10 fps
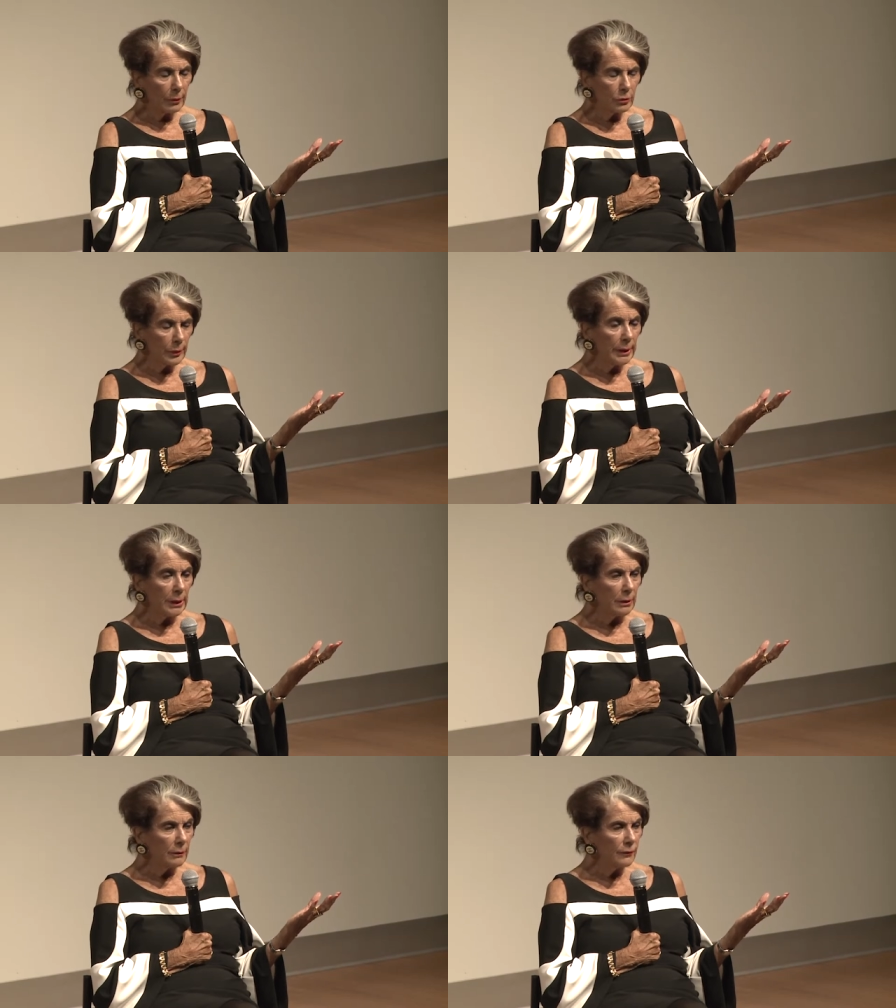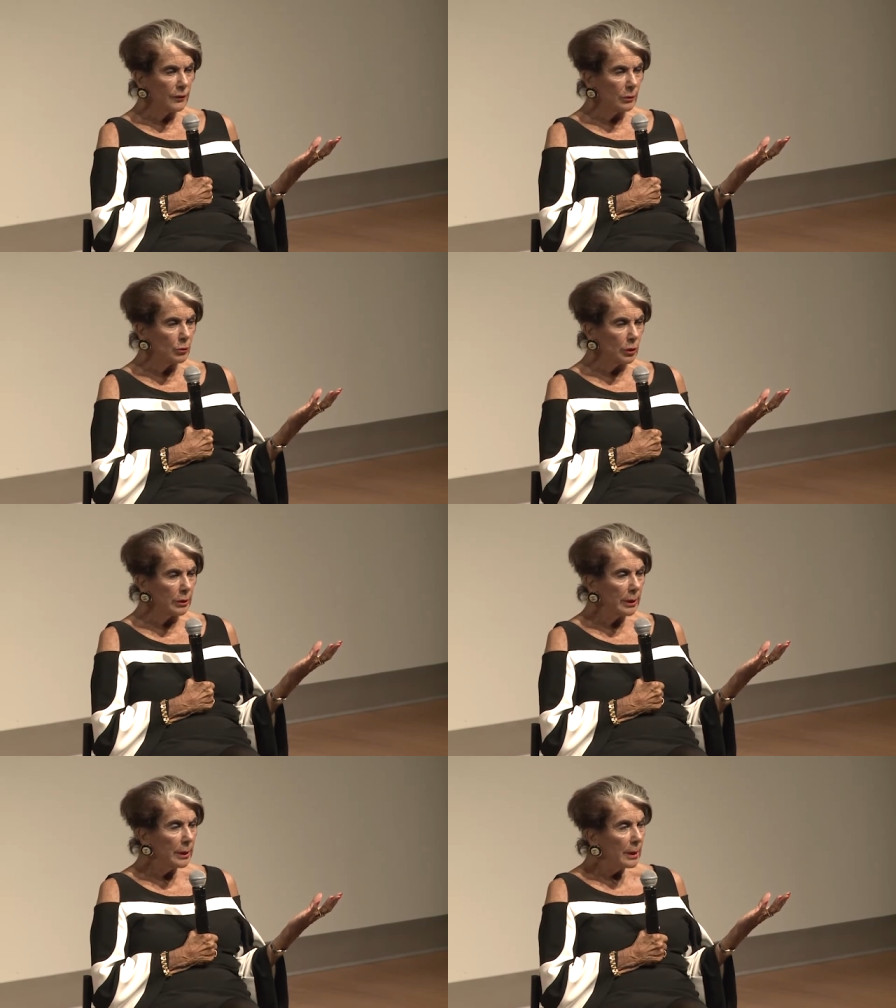training in film work.
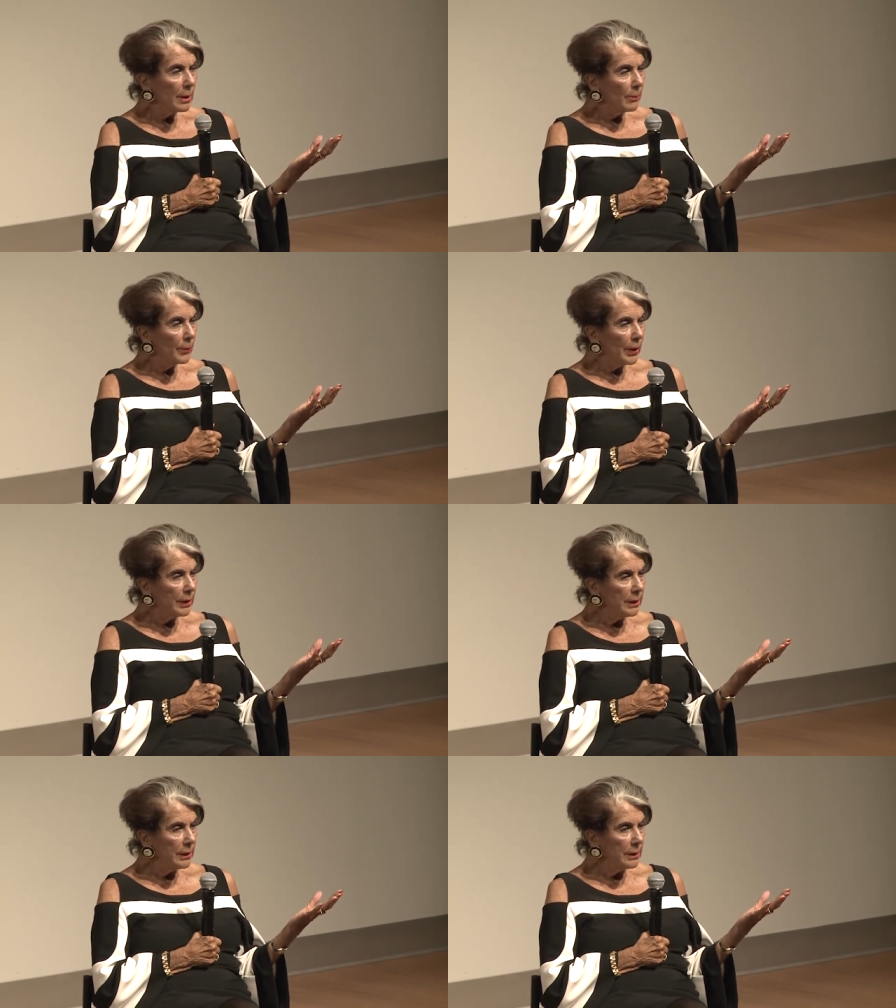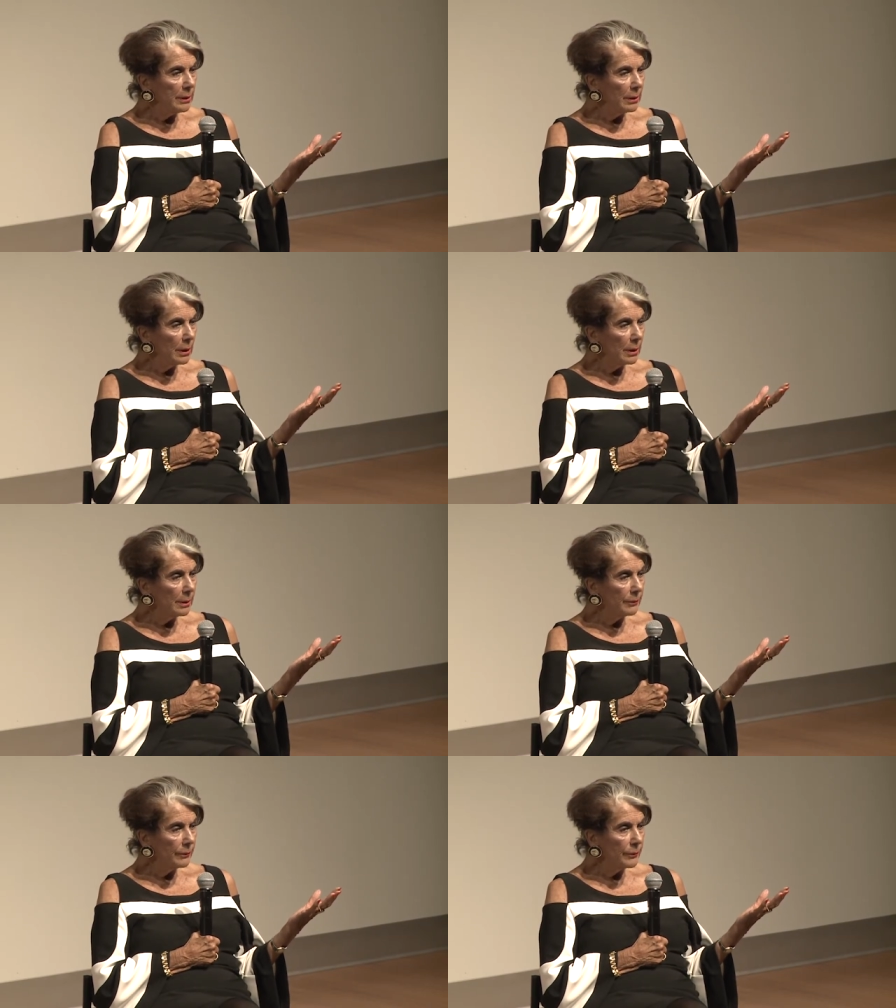But he
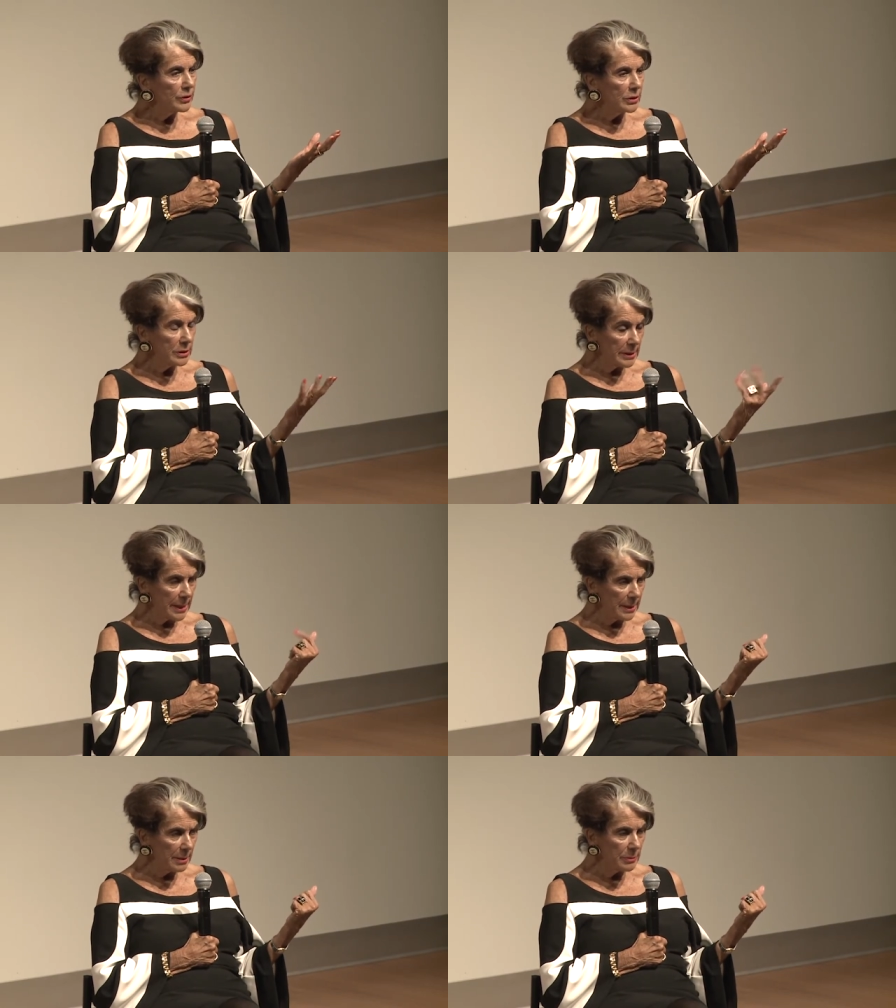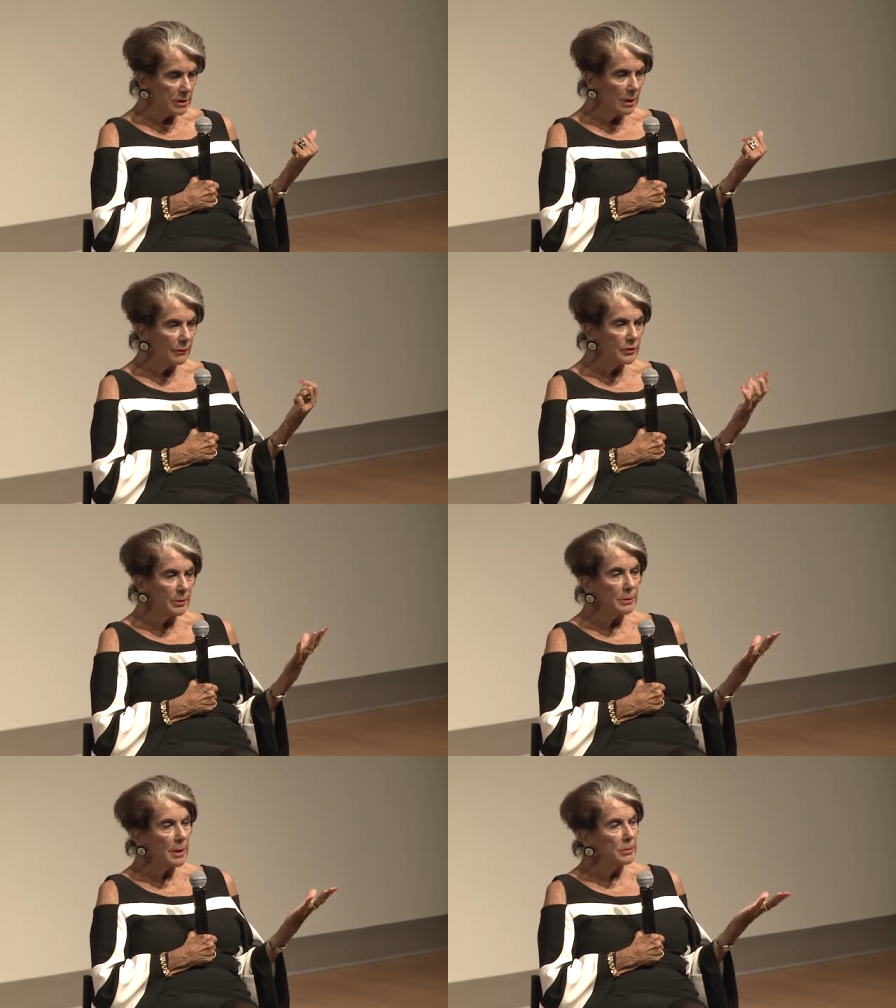sustained himself,
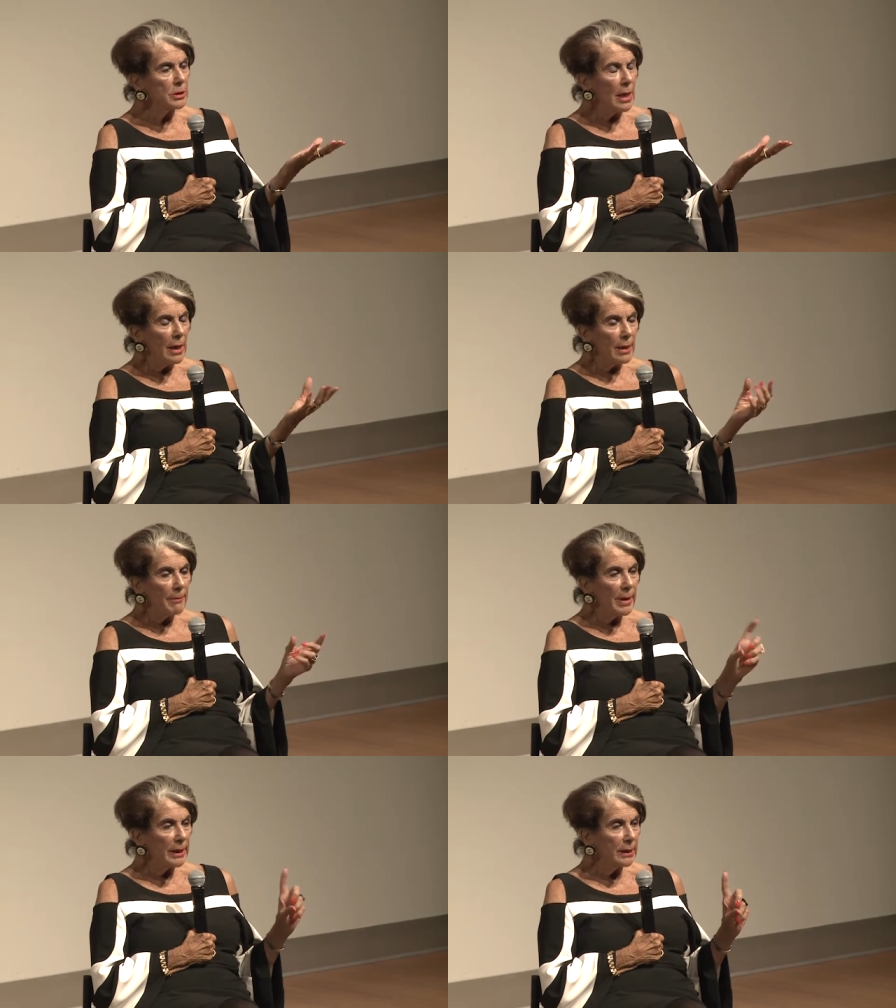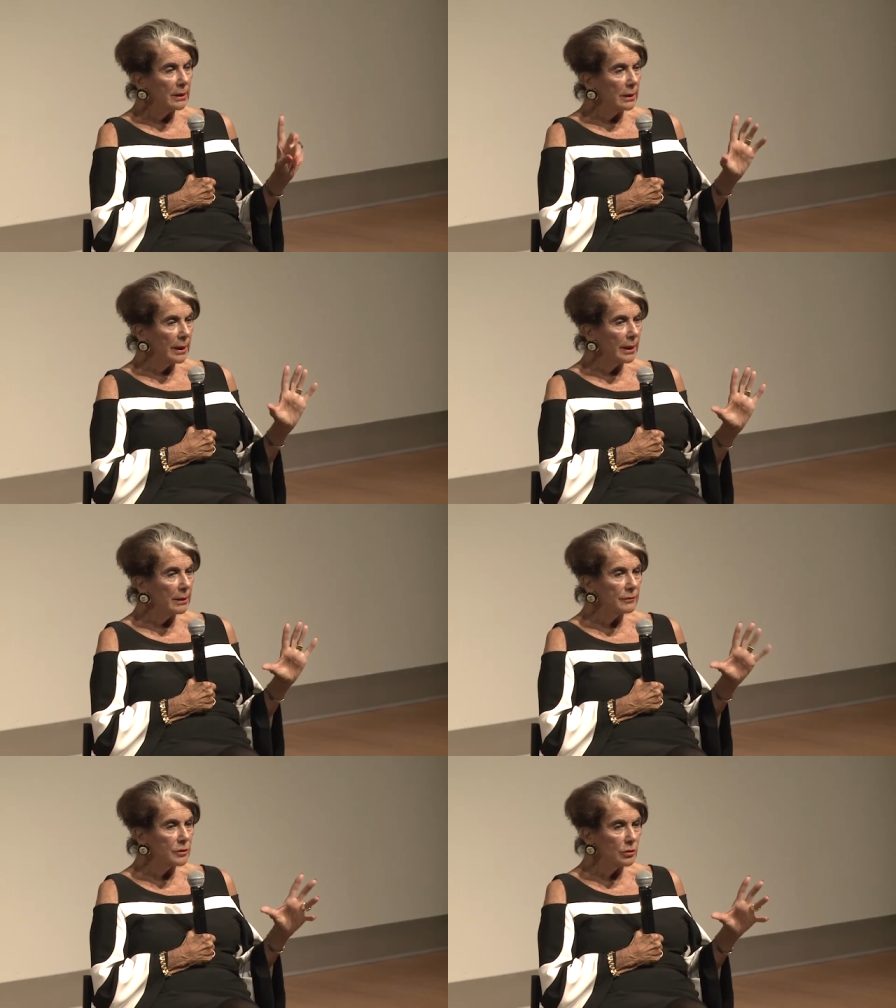sometimes making a can
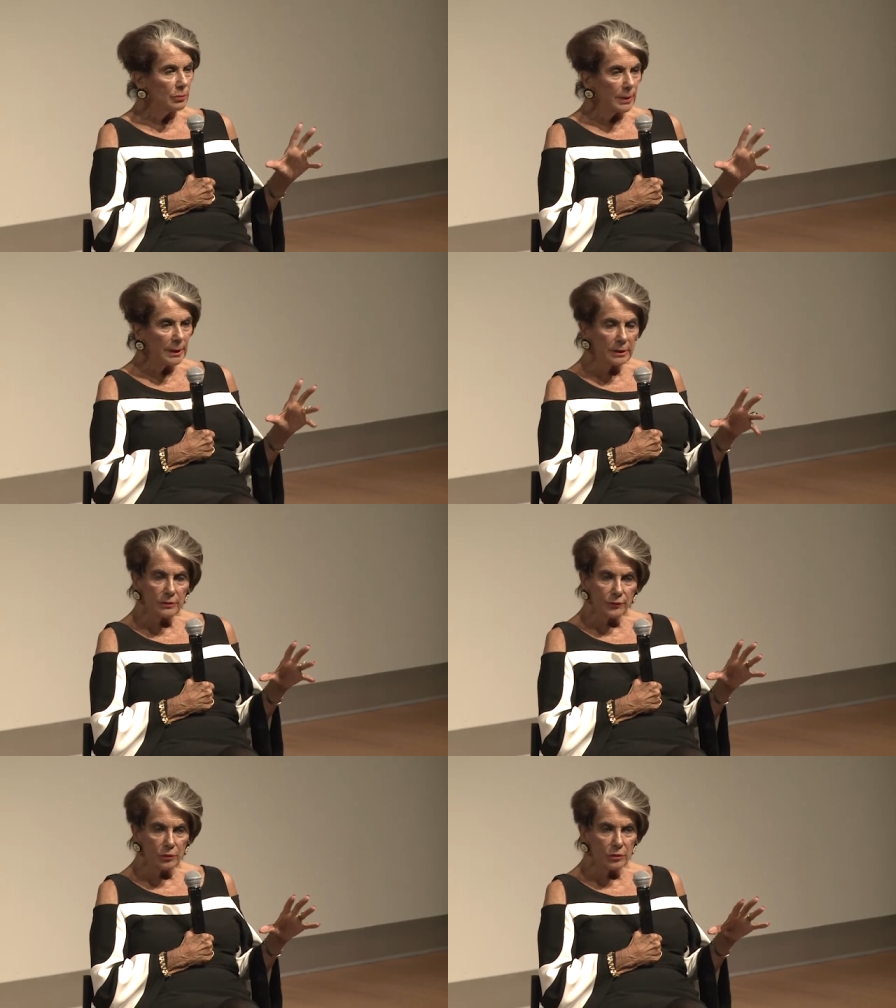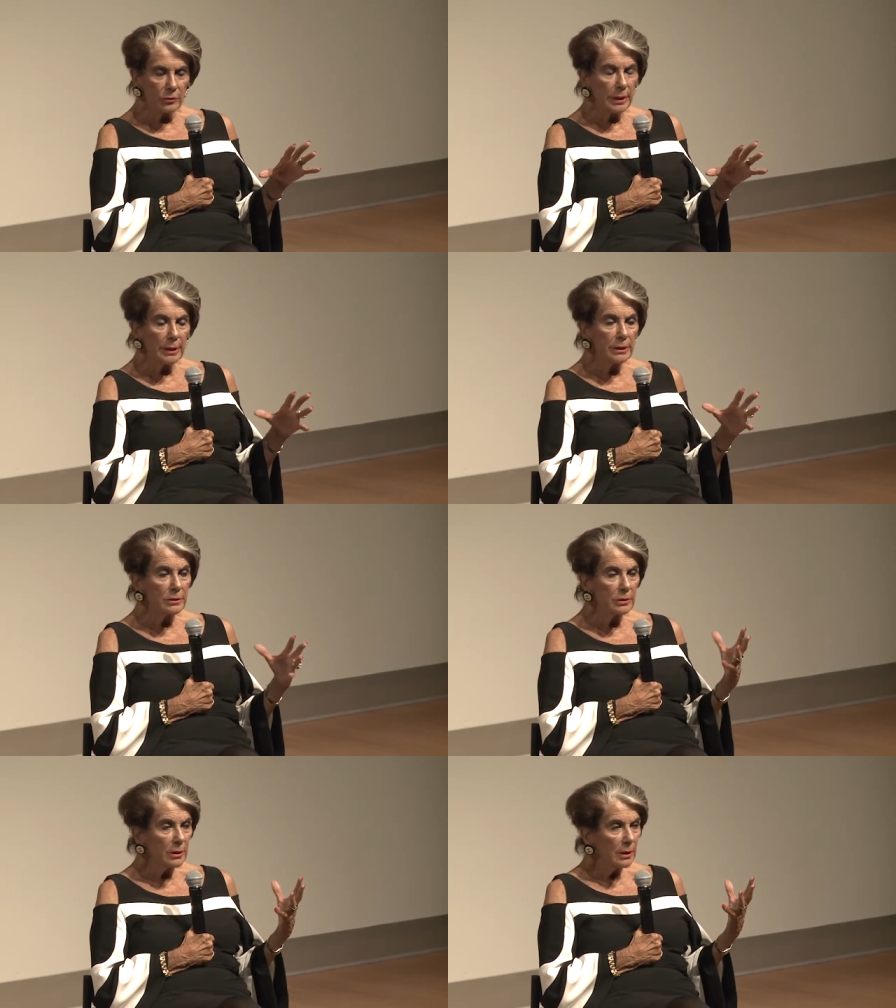of soup last for 2
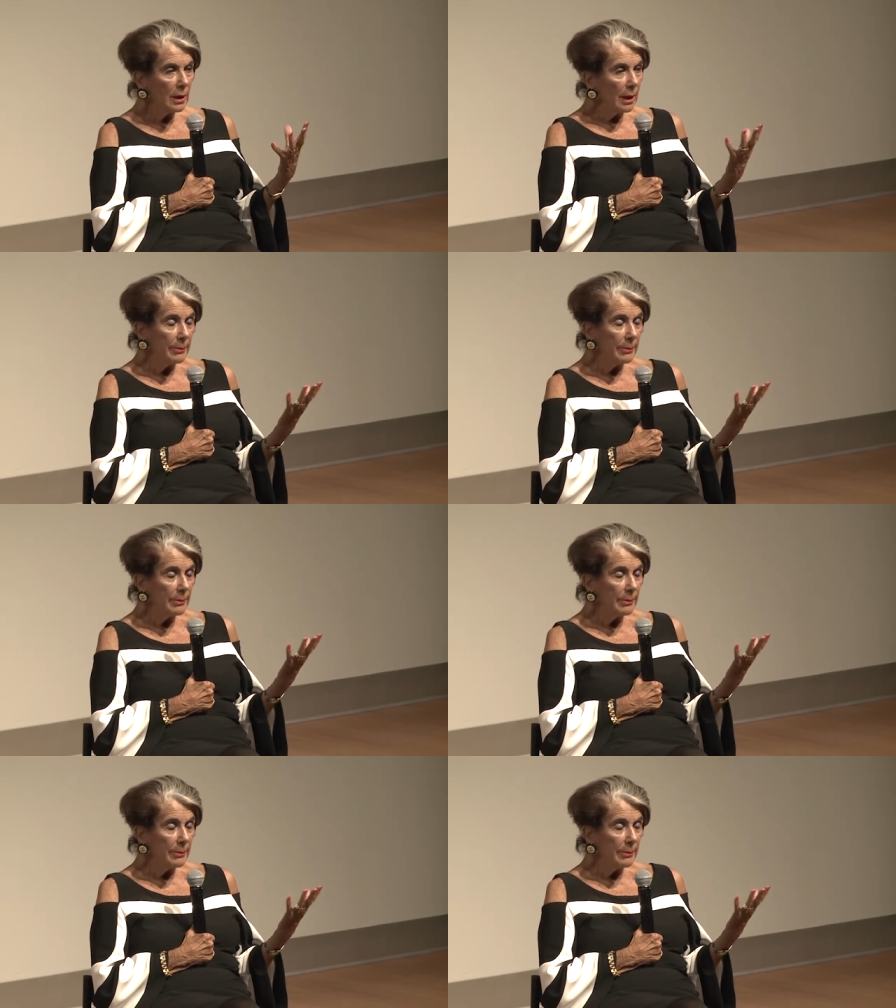days. I